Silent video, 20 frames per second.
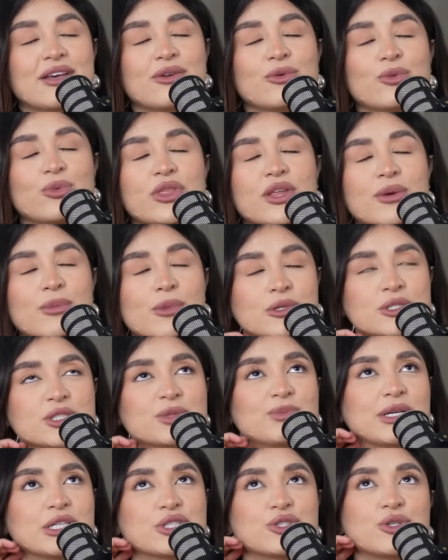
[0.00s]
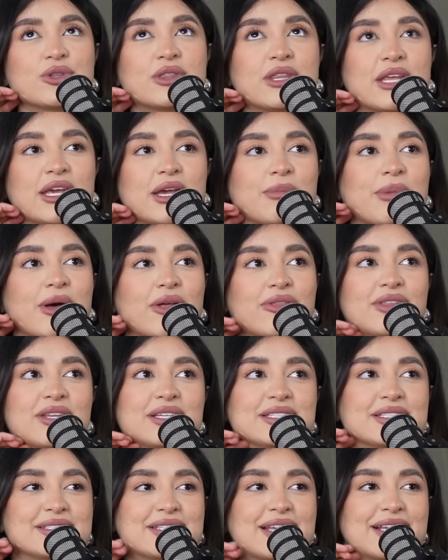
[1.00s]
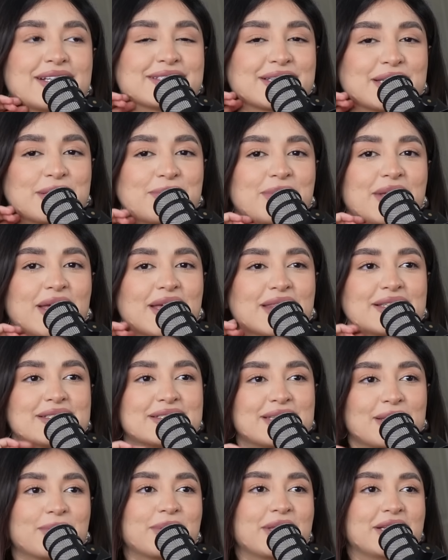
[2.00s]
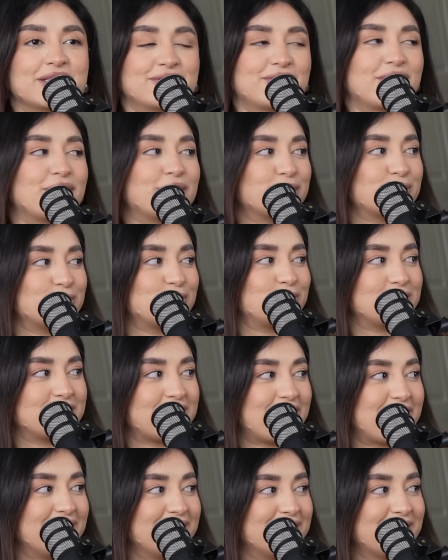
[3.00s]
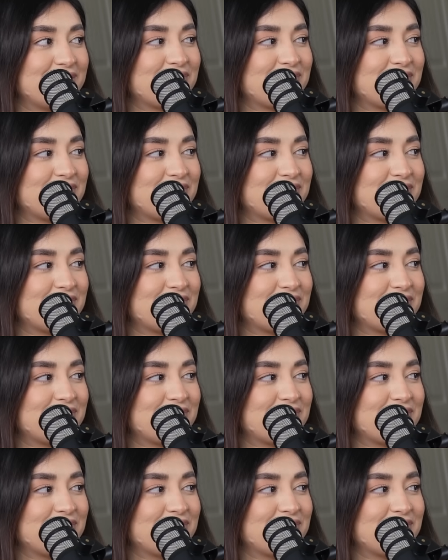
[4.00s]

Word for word: The most special thing about this is that it's gonna be at the same place Franco's was at.